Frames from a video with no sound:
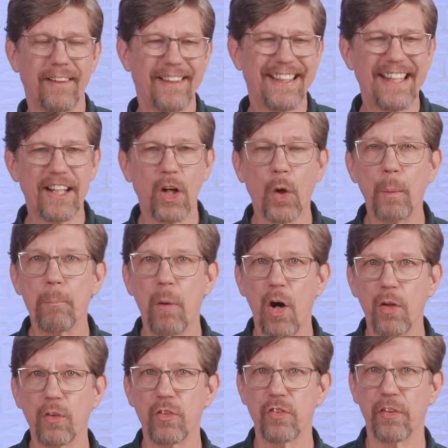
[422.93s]
in our
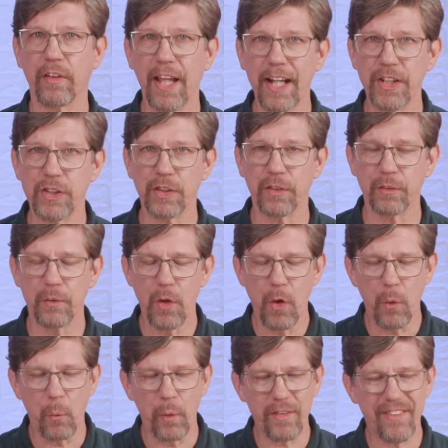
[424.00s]
model selection
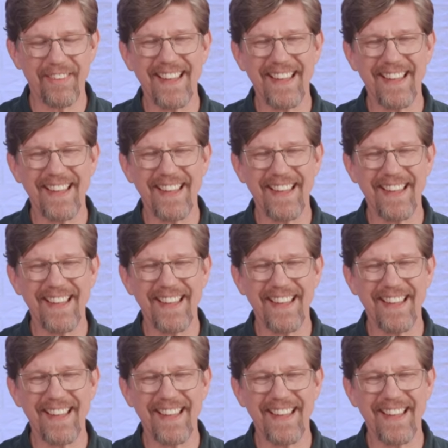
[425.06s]
was